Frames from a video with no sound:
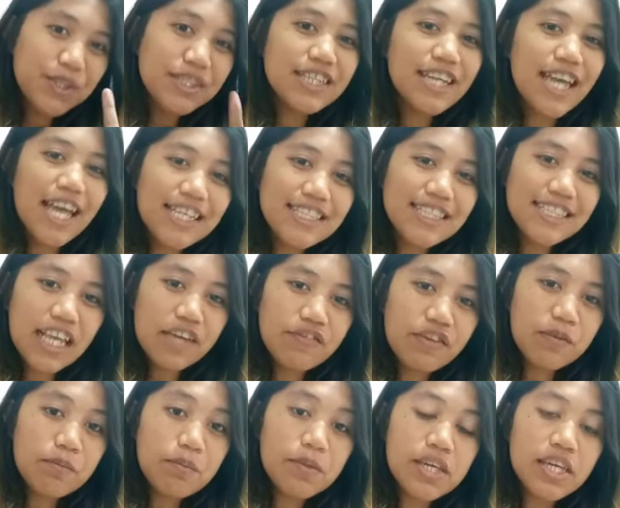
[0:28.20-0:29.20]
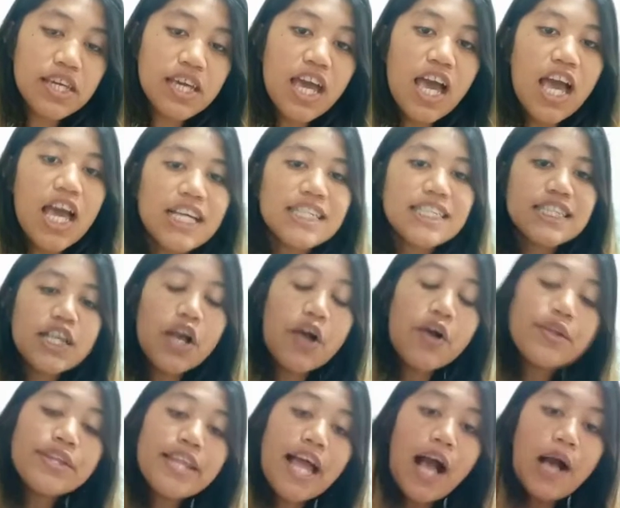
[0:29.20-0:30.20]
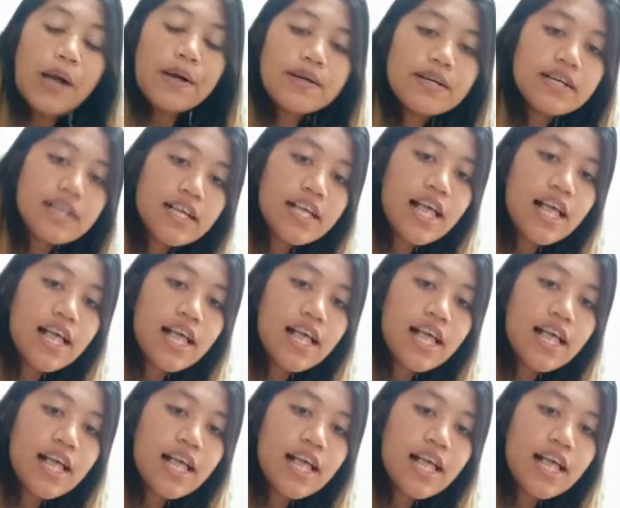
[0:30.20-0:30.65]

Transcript: ICT-2-7B. So now,